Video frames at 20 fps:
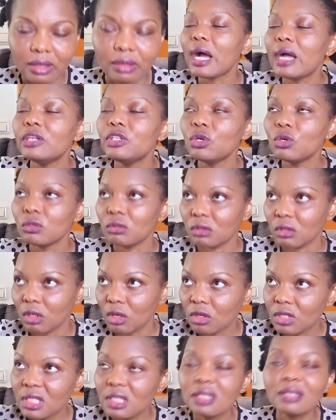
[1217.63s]
I know
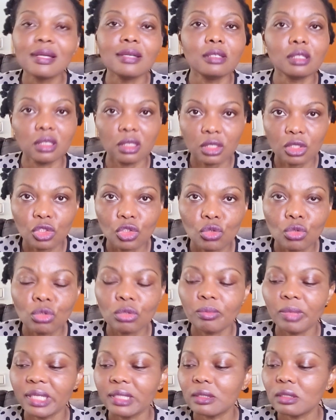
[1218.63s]
consistency is
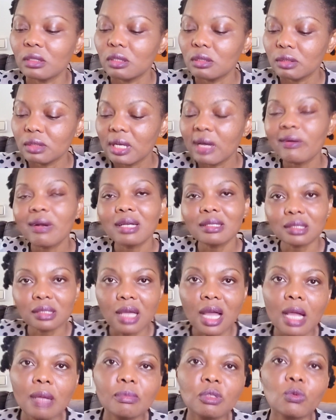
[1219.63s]
good, but there are
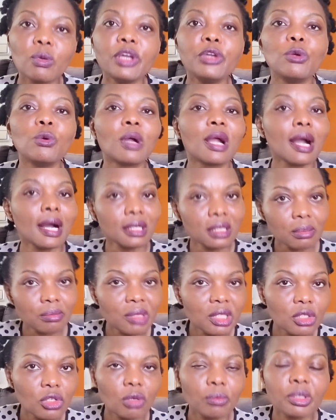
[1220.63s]
times when you can't
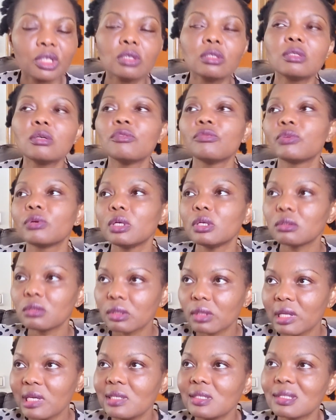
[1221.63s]
meet up because of
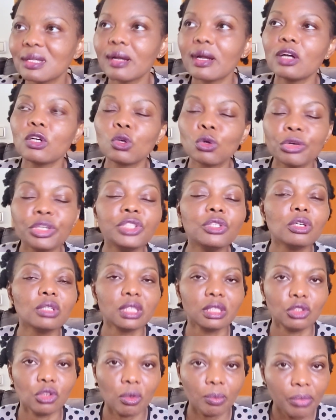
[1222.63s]
things that are going on
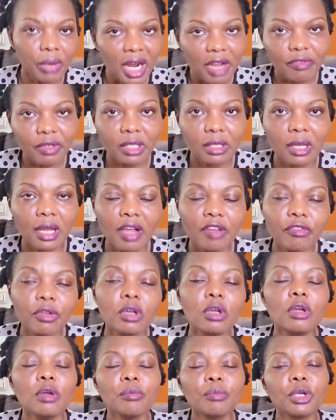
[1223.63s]
in your private life,
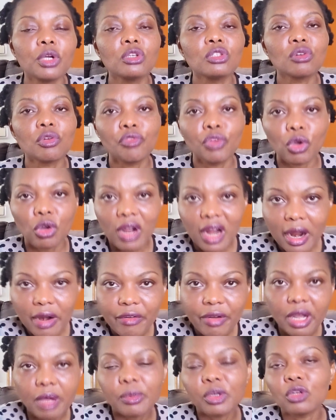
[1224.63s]
because of your
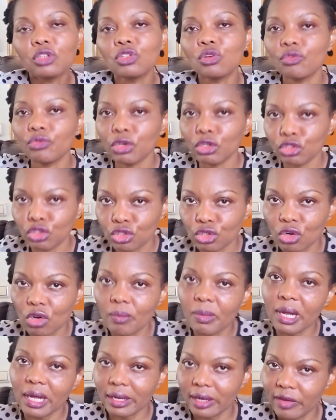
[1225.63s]
career, because of your
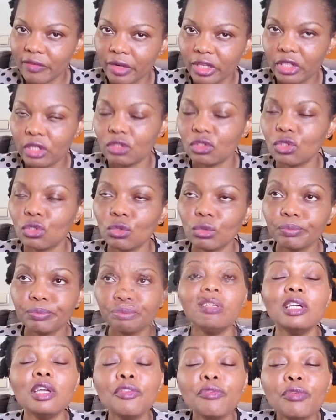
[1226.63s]
job and everything. So
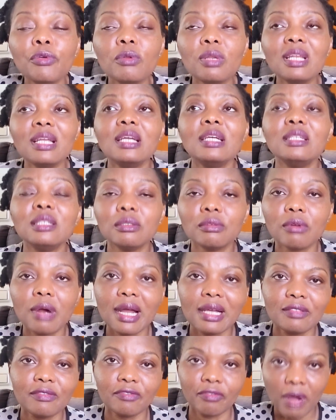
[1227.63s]
if you lay the
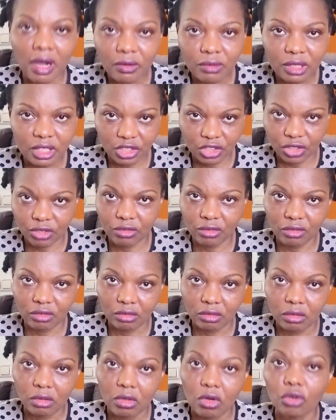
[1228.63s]
right foundation
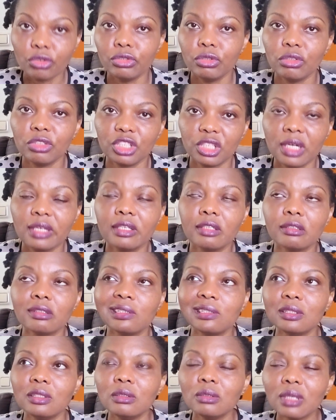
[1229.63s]
on your channel,
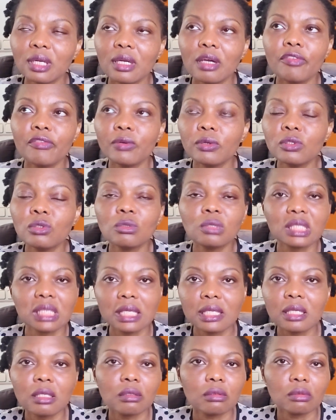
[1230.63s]
you can afford to
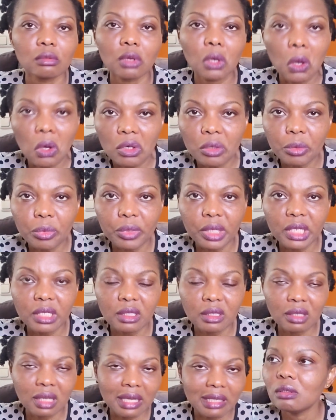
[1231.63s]
take long
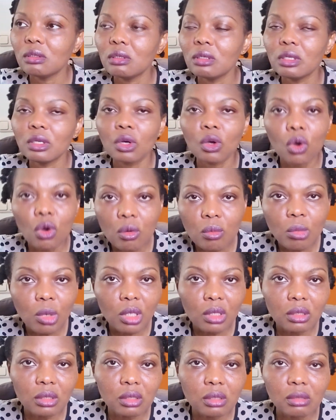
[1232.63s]
breaks, like a whole
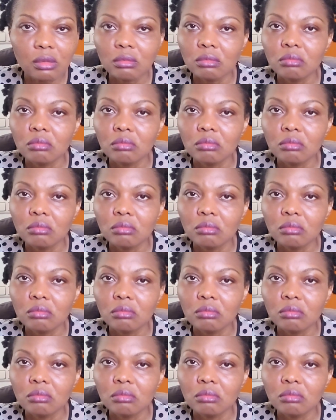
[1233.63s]
month.